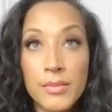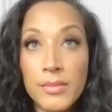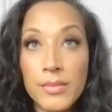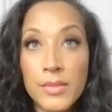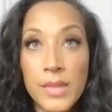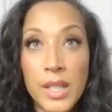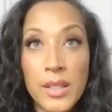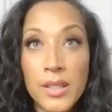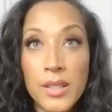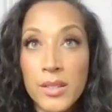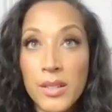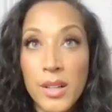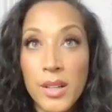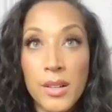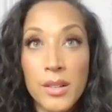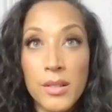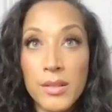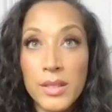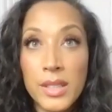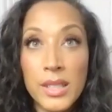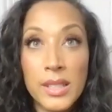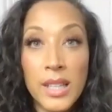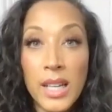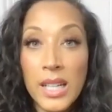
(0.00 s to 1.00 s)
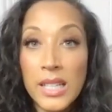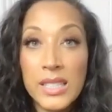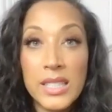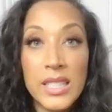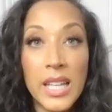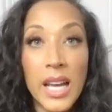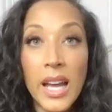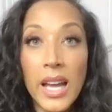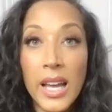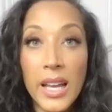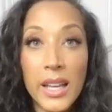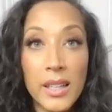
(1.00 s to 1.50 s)
I don't know, in like a
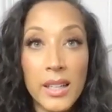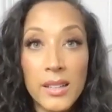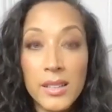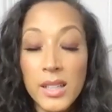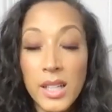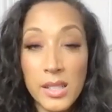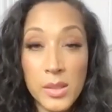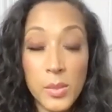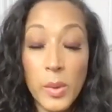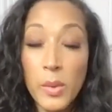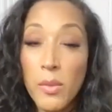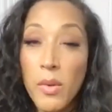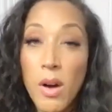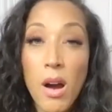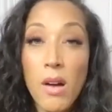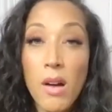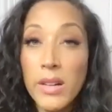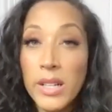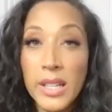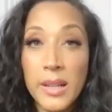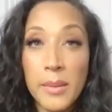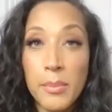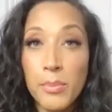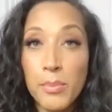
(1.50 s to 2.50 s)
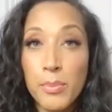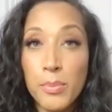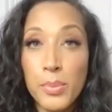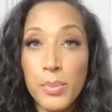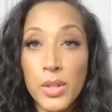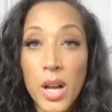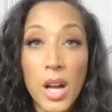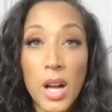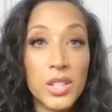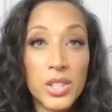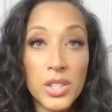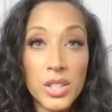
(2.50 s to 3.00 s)
day because we were already in
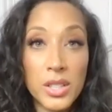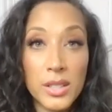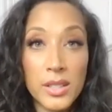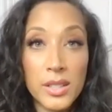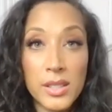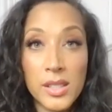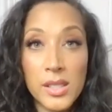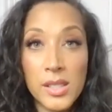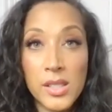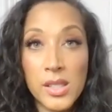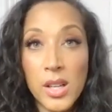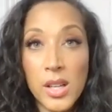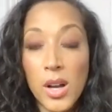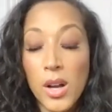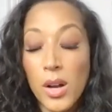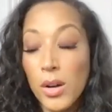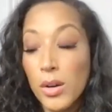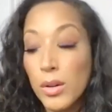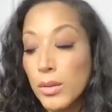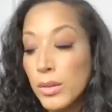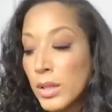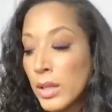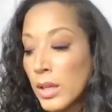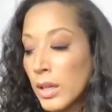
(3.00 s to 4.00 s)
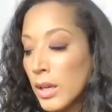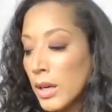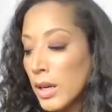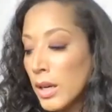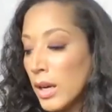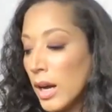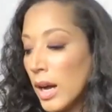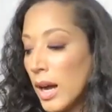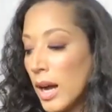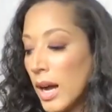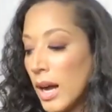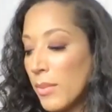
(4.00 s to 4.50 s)
production. So
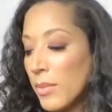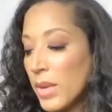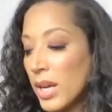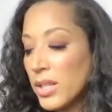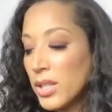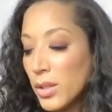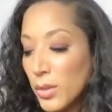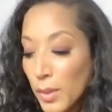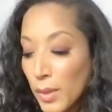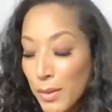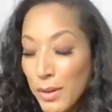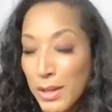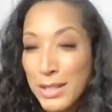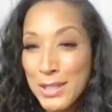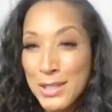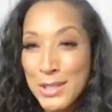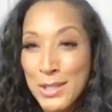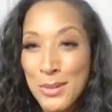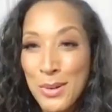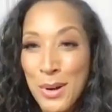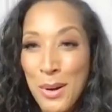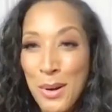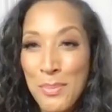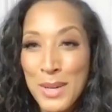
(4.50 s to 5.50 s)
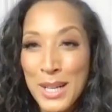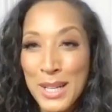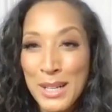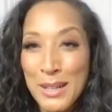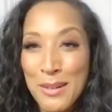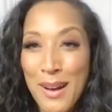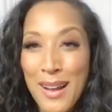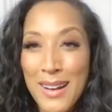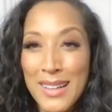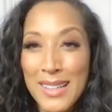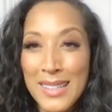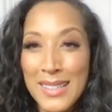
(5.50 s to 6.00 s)
um, I knew we were going to shoot opening
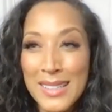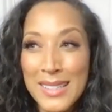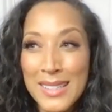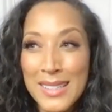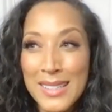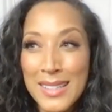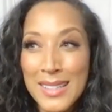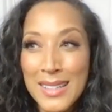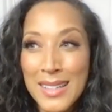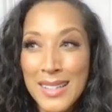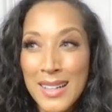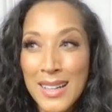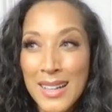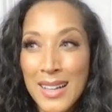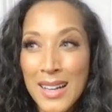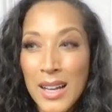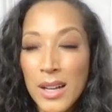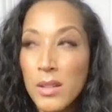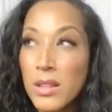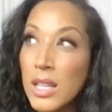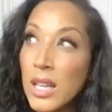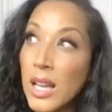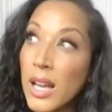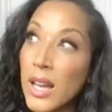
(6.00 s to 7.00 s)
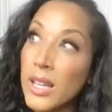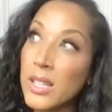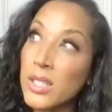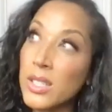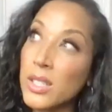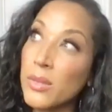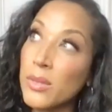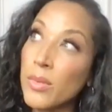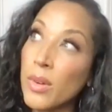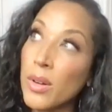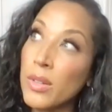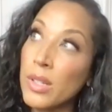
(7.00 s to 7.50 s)
credits. I don't think I actually
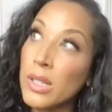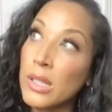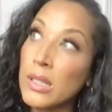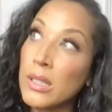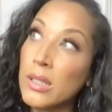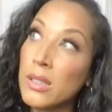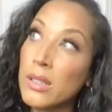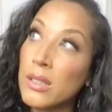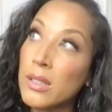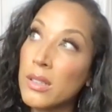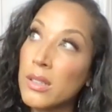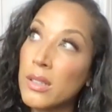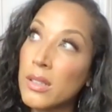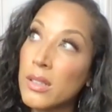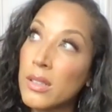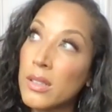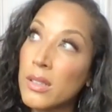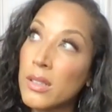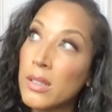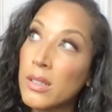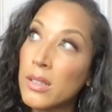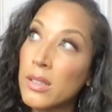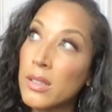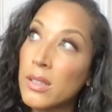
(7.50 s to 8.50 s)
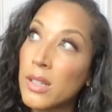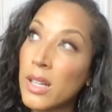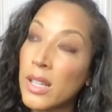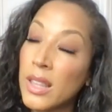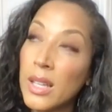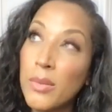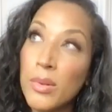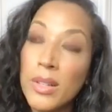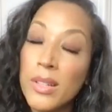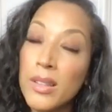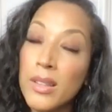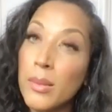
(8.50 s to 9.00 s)
wrote it. I think
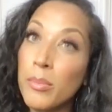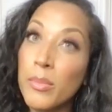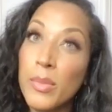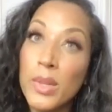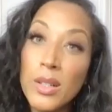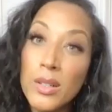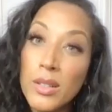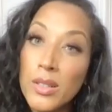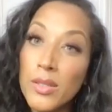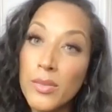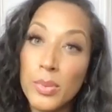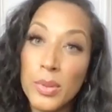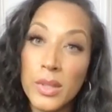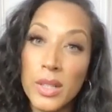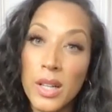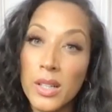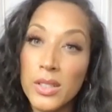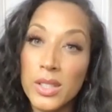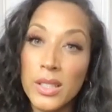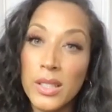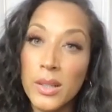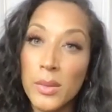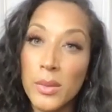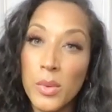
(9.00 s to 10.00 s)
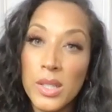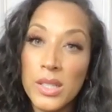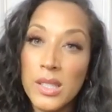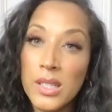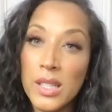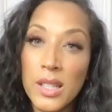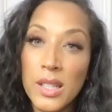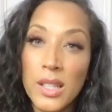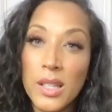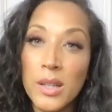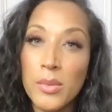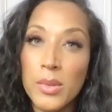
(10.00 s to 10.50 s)
we are in the middle of production. It wasn't
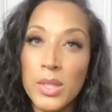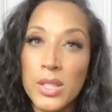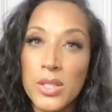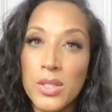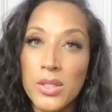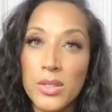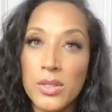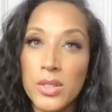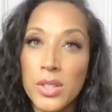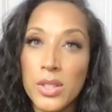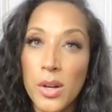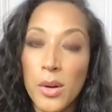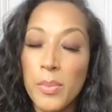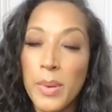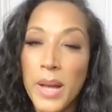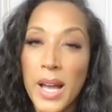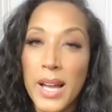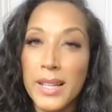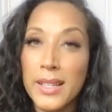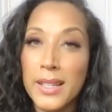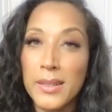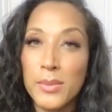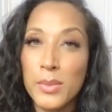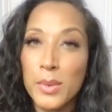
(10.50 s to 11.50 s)
in the original show packet.